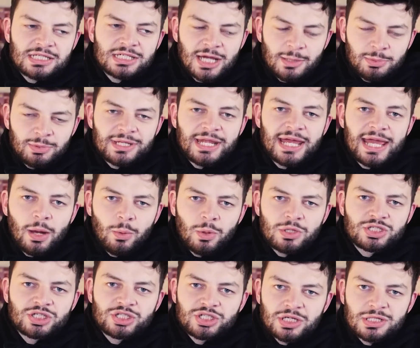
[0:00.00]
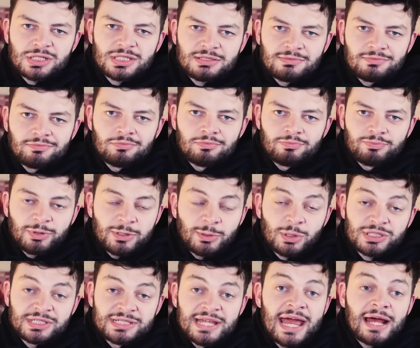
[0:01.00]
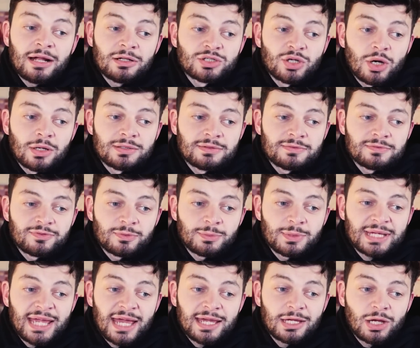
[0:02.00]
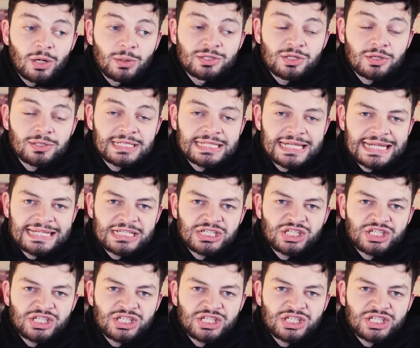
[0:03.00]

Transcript: a couple in here which are just pretty much nailed on from the get-go and don't need any